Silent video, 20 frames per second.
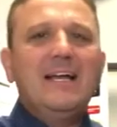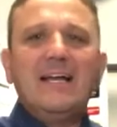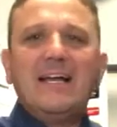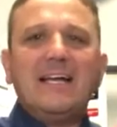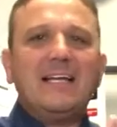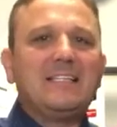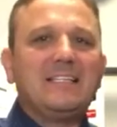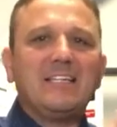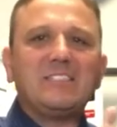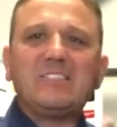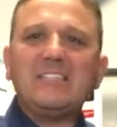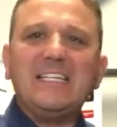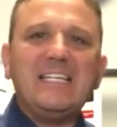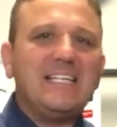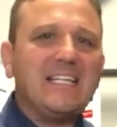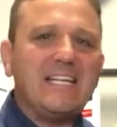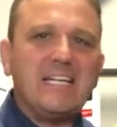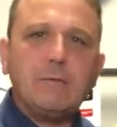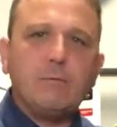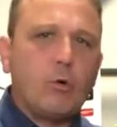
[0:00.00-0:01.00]
It doesn't
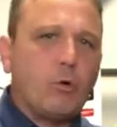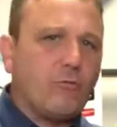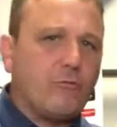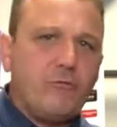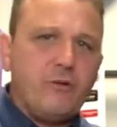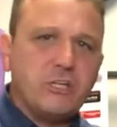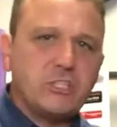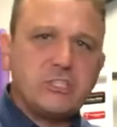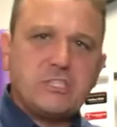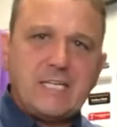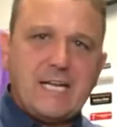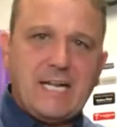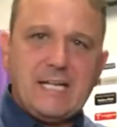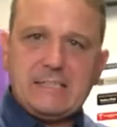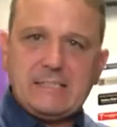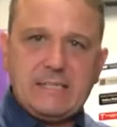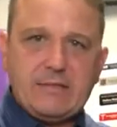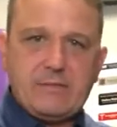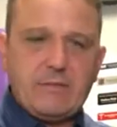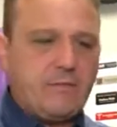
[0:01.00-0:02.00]
need any more
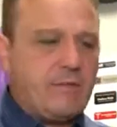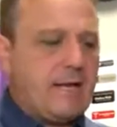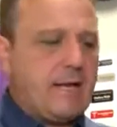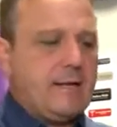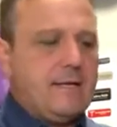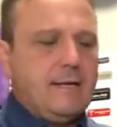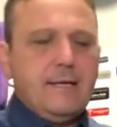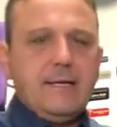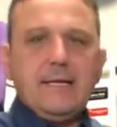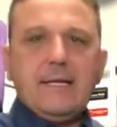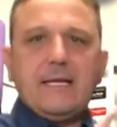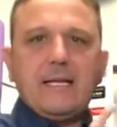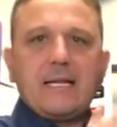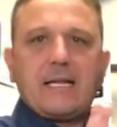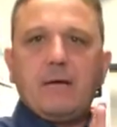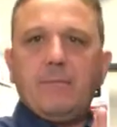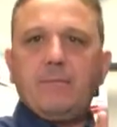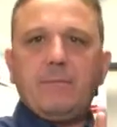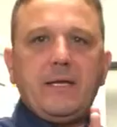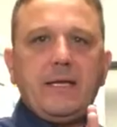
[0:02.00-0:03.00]
functionality than that. It
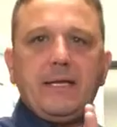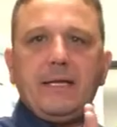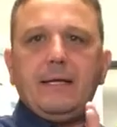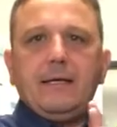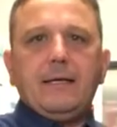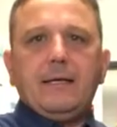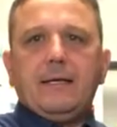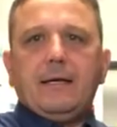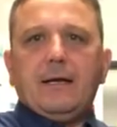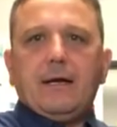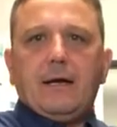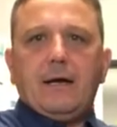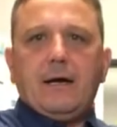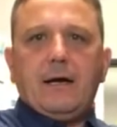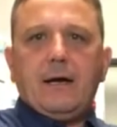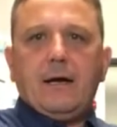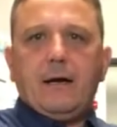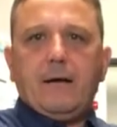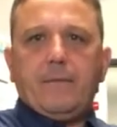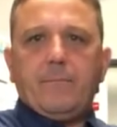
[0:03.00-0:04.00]
can be
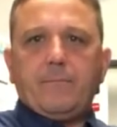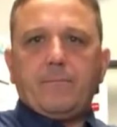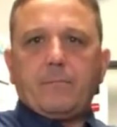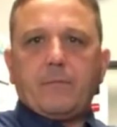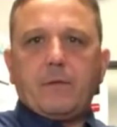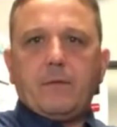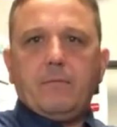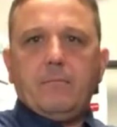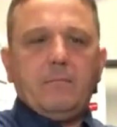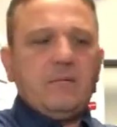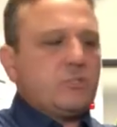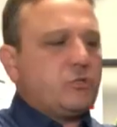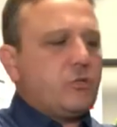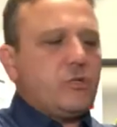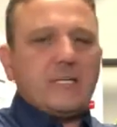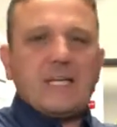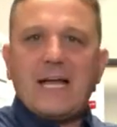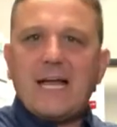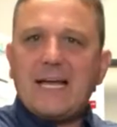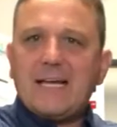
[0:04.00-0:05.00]

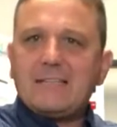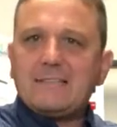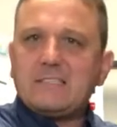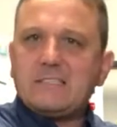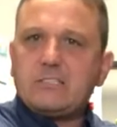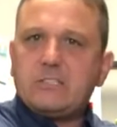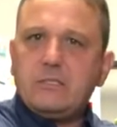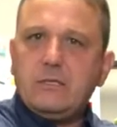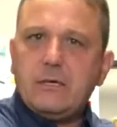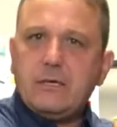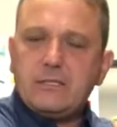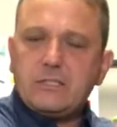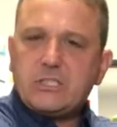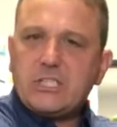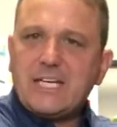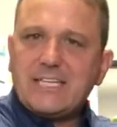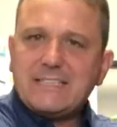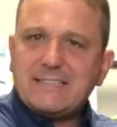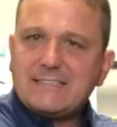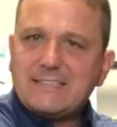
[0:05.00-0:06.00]
Mr. Yang's
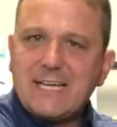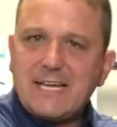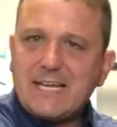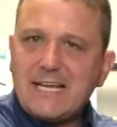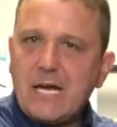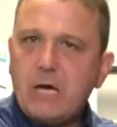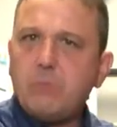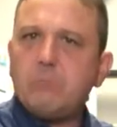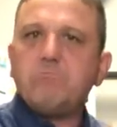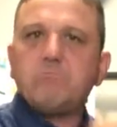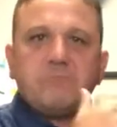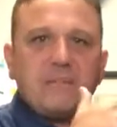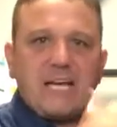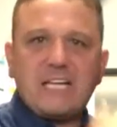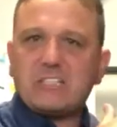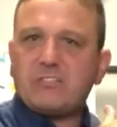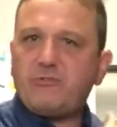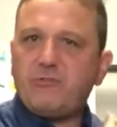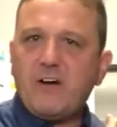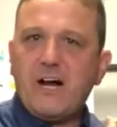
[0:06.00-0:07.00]
Chinese takeout,
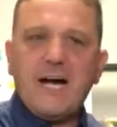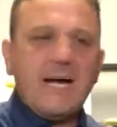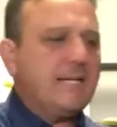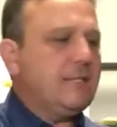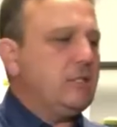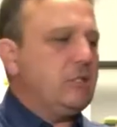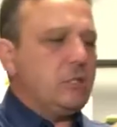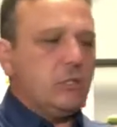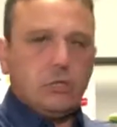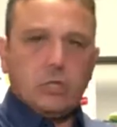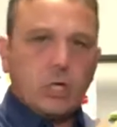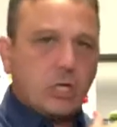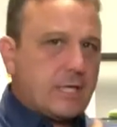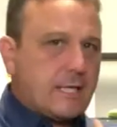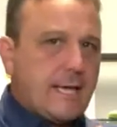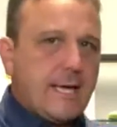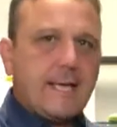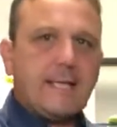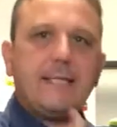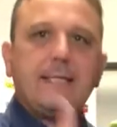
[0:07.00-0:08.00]
that's fine. You
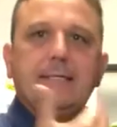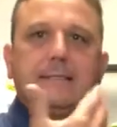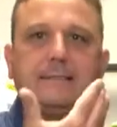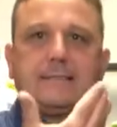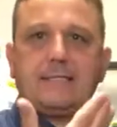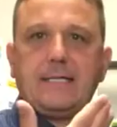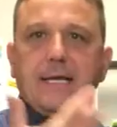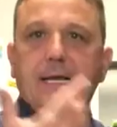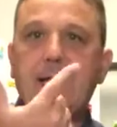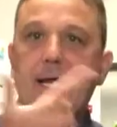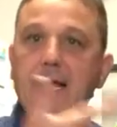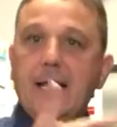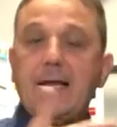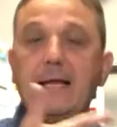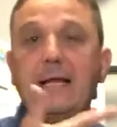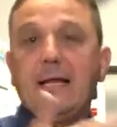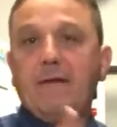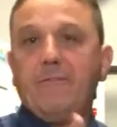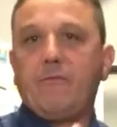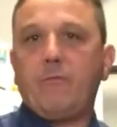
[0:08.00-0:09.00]
look at it, you say,
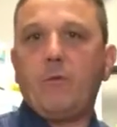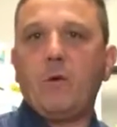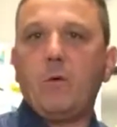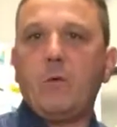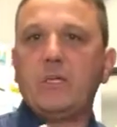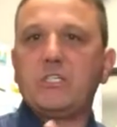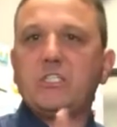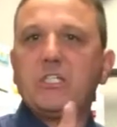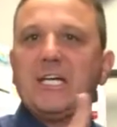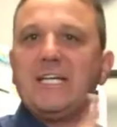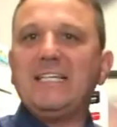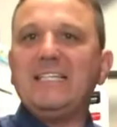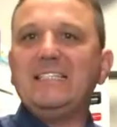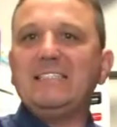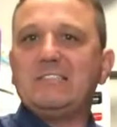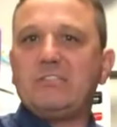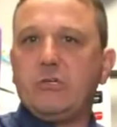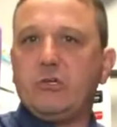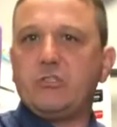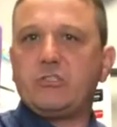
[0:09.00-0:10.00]
hey, if we want
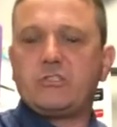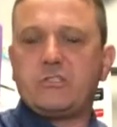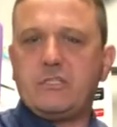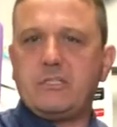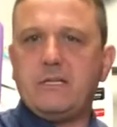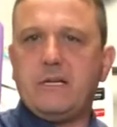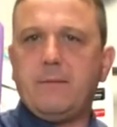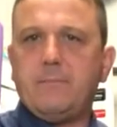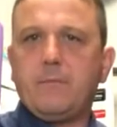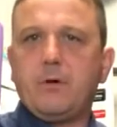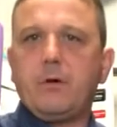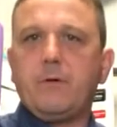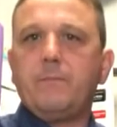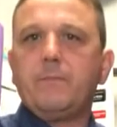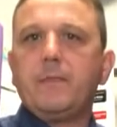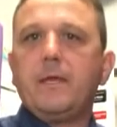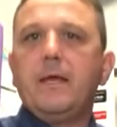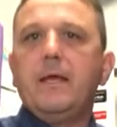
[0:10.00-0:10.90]
Chinese, there's the number.